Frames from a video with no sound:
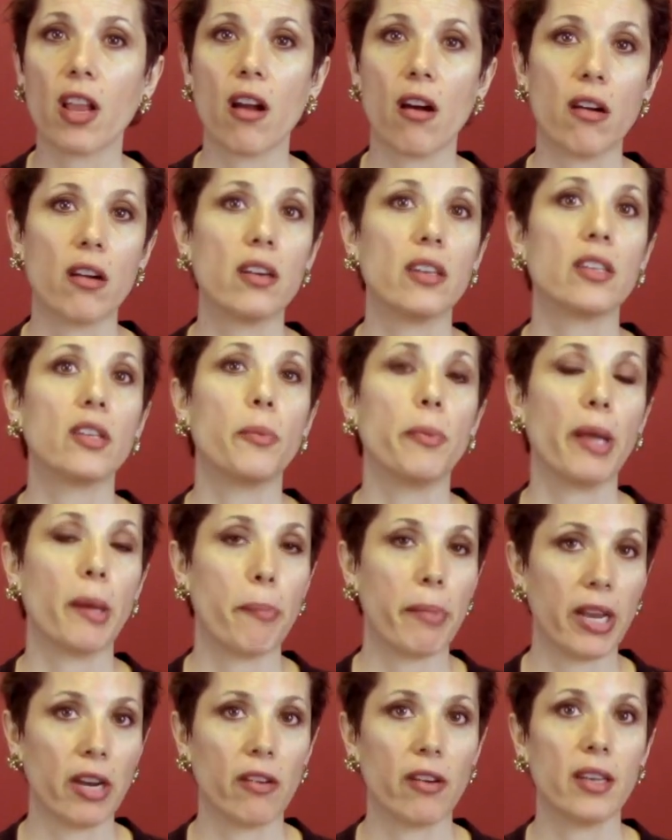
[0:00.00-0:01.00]
hard to be a
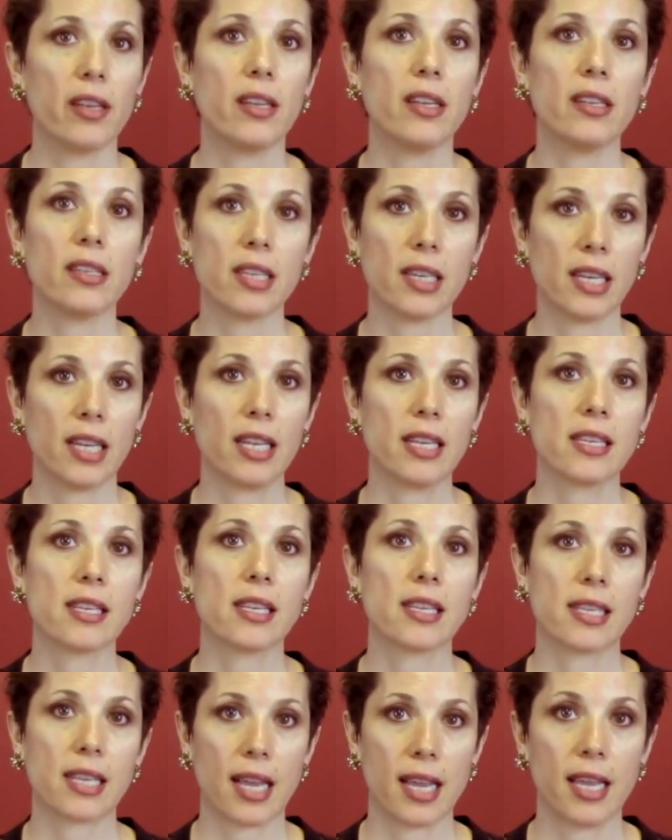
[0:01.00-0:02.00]
parent in today's
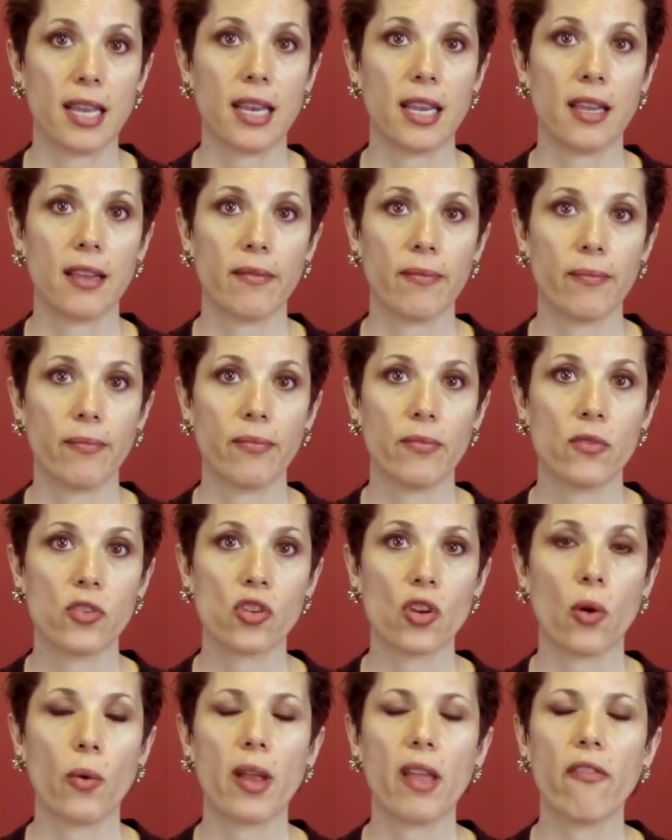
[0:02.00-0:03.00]
society.
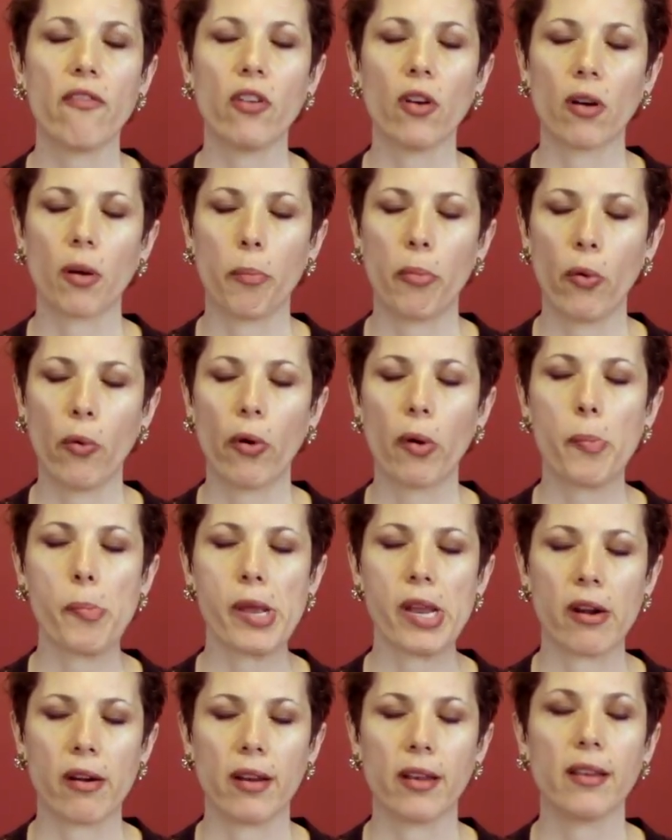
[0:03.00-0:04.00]
So if you're a poor
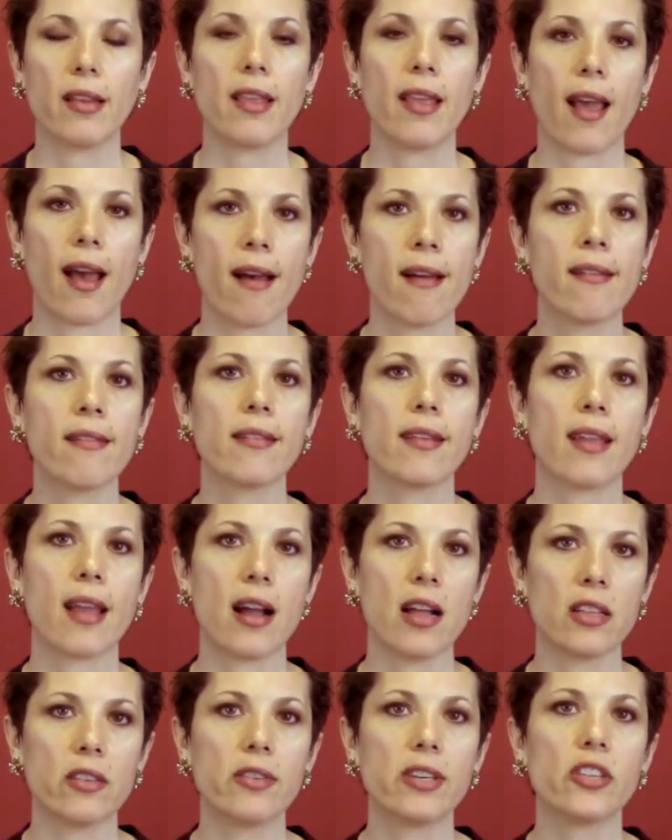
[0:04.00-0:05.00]
parent, yeah,
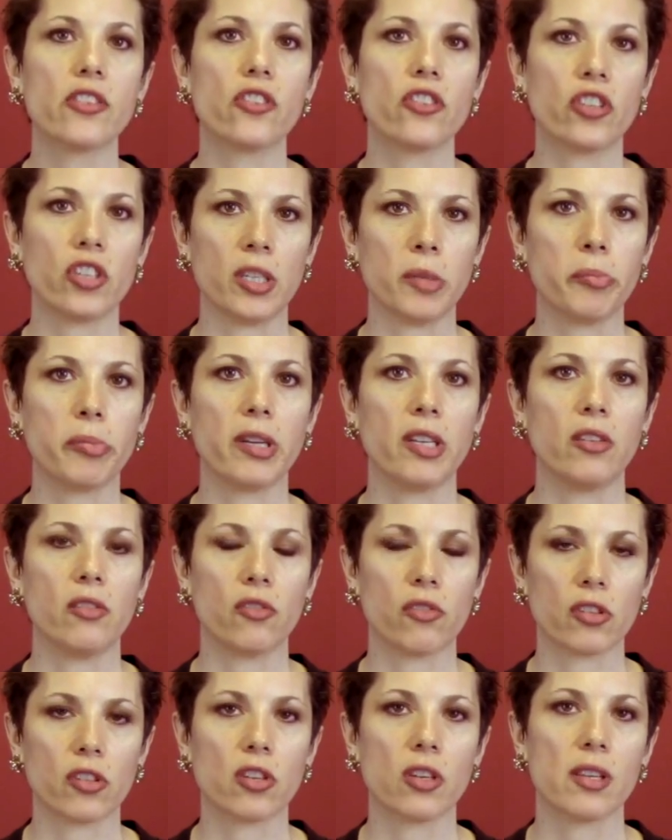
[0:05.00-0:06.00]
calories are cheap and
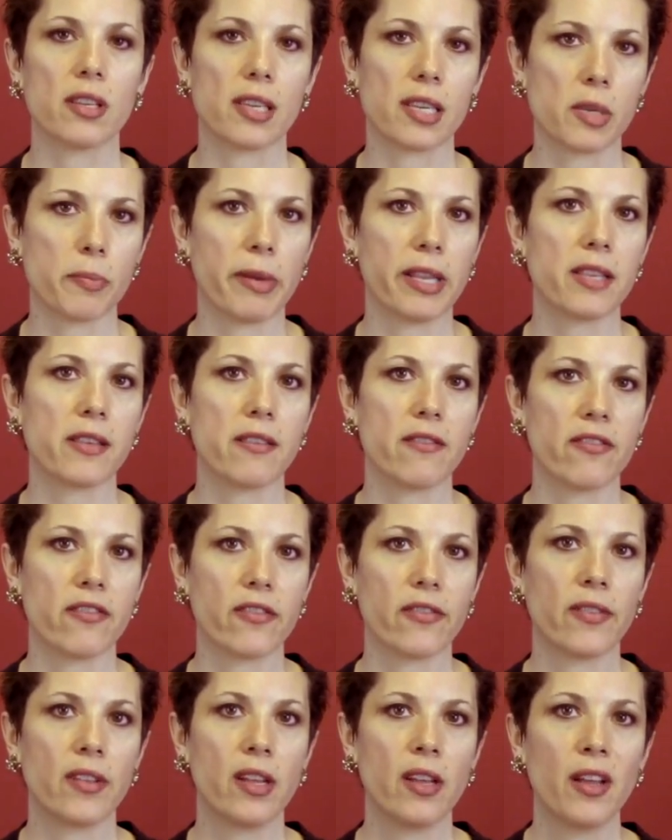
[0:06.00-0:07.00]
nutrition is
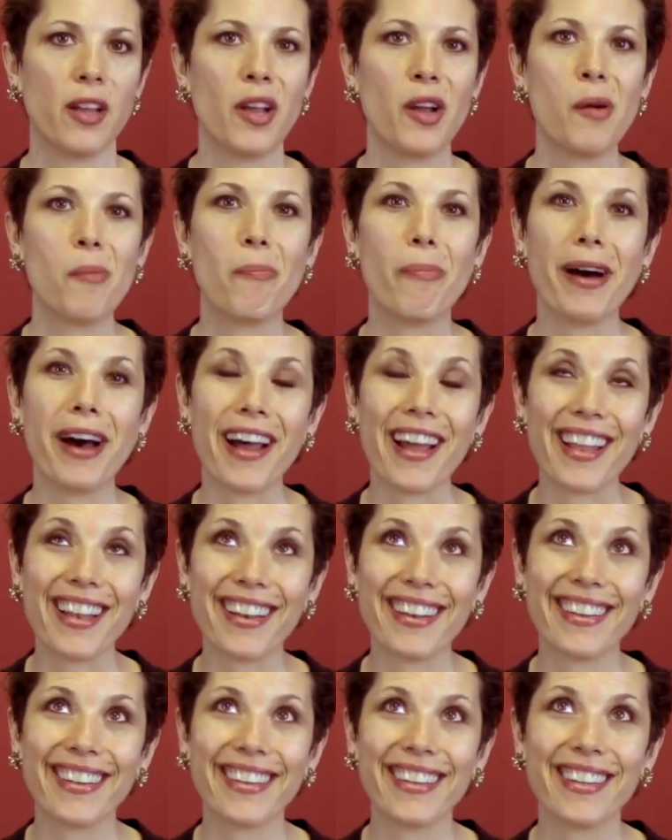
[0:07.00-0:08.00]
expensive. But
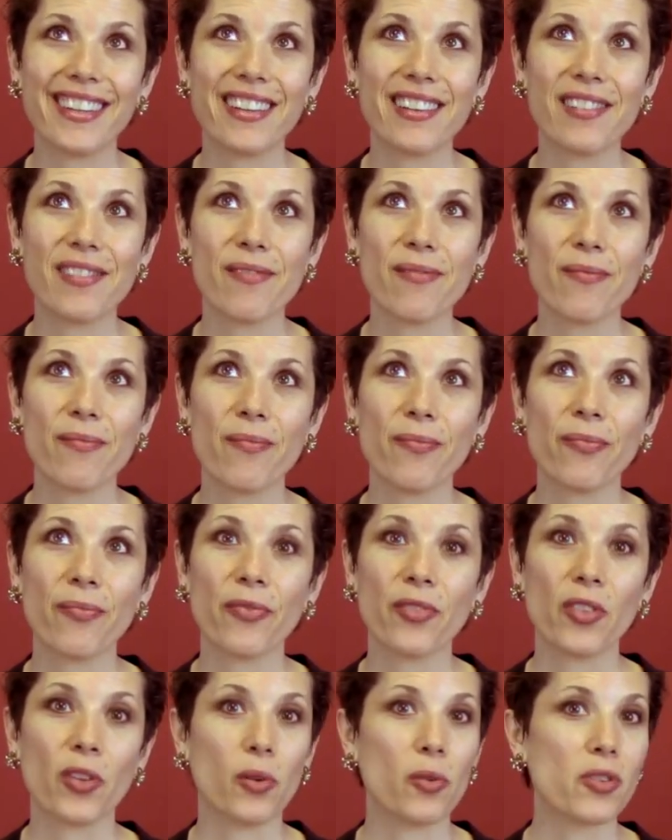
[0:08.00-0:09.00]

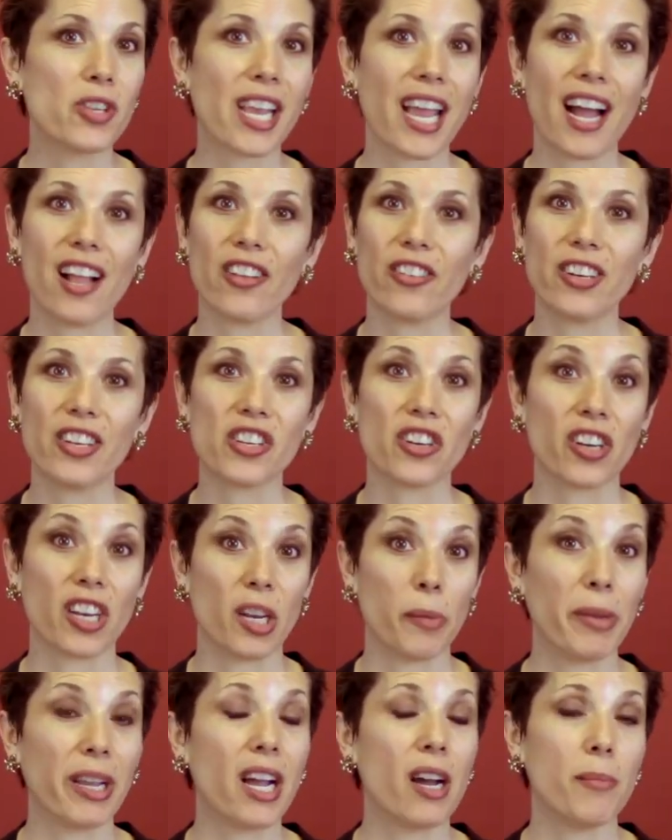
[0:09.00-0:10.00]
those calories are going
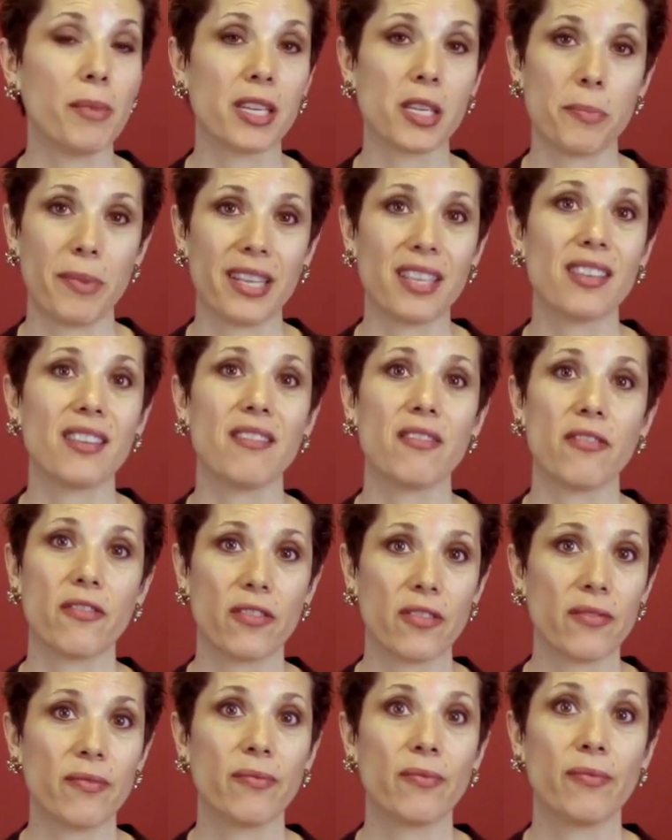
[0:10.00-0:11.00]
to become
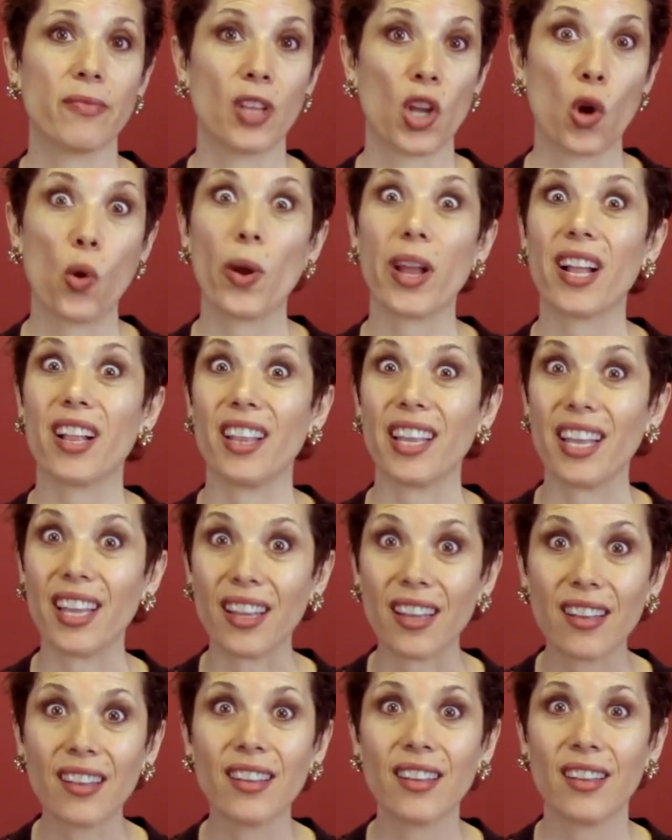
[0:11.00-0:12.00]
expensive
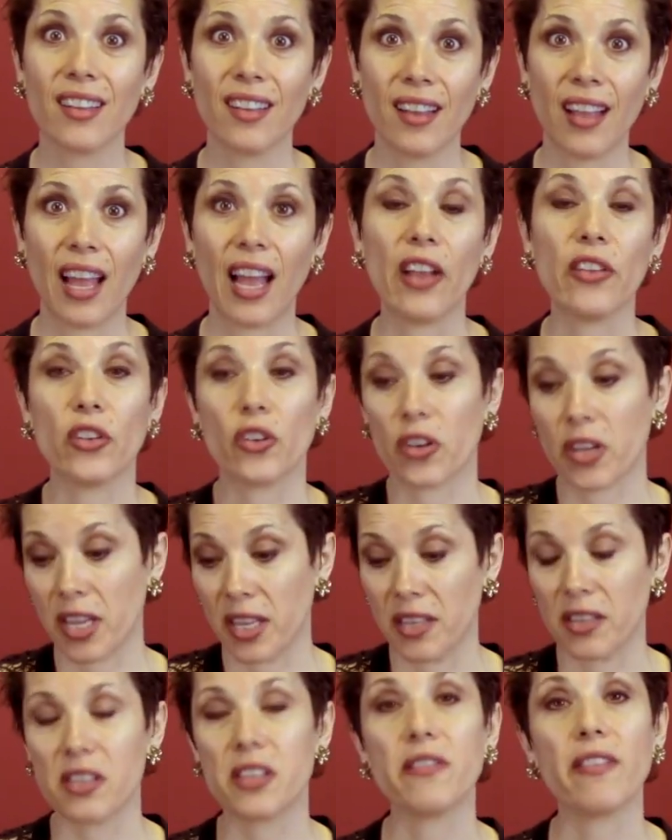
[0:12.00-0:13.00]
quickly as your
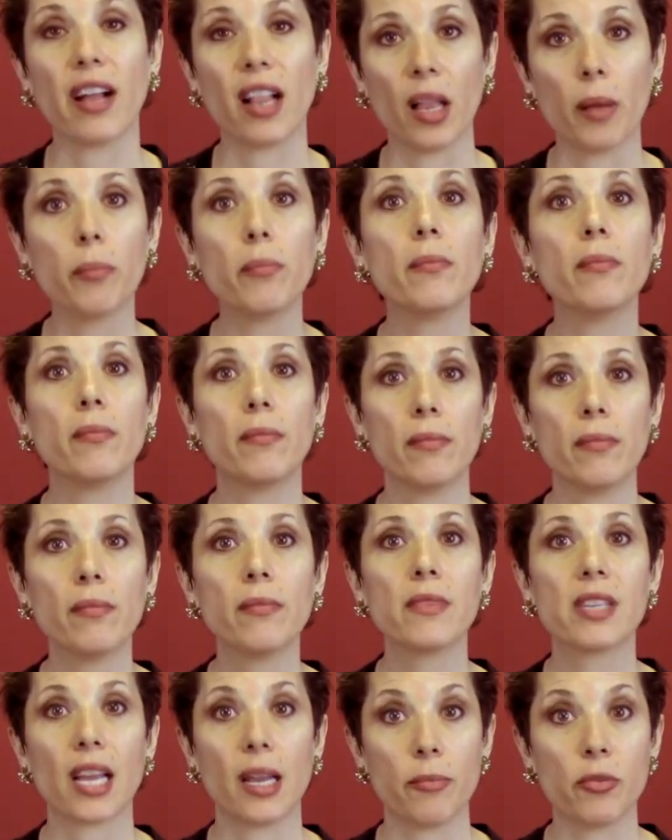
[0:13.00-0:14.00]
kids develop
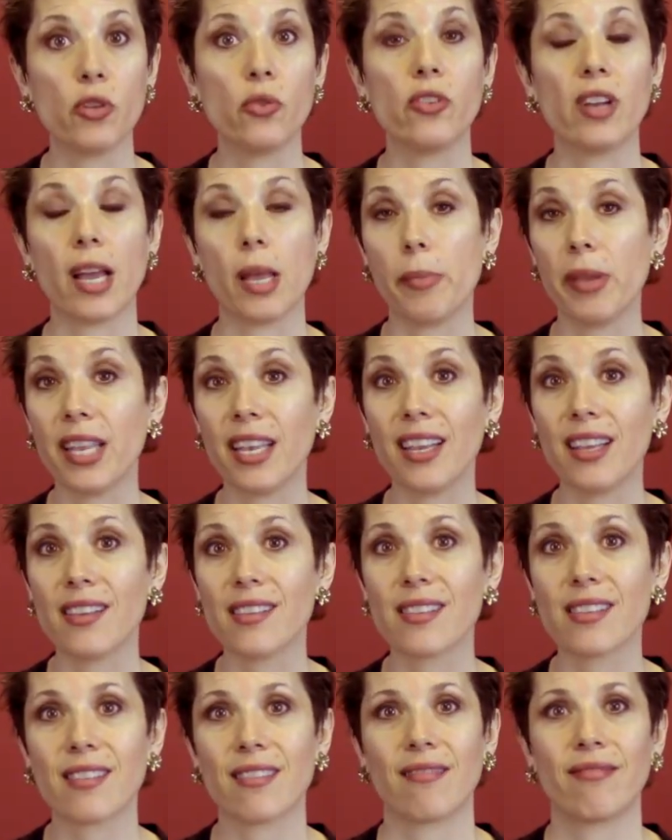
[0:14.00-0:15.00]
type 2
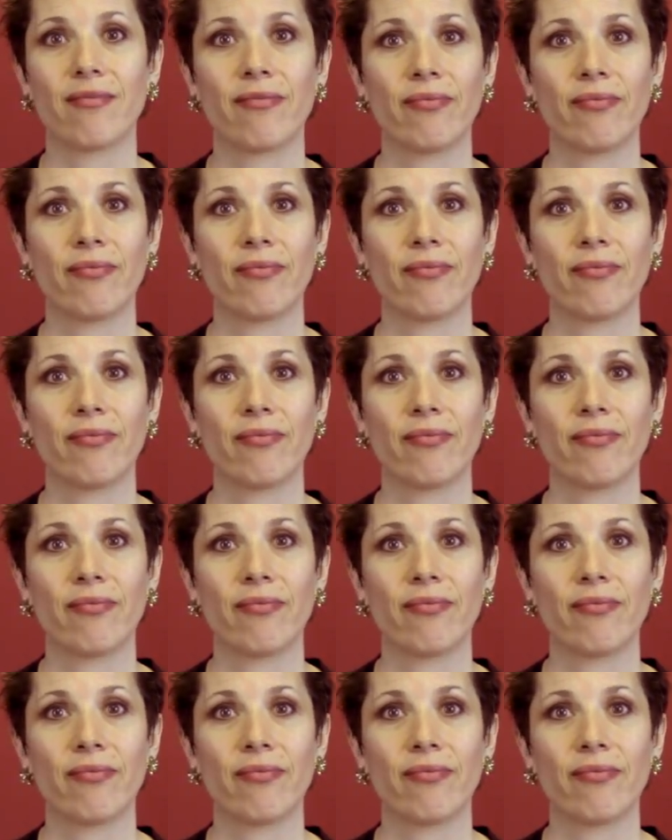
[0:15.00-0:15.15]
diabetes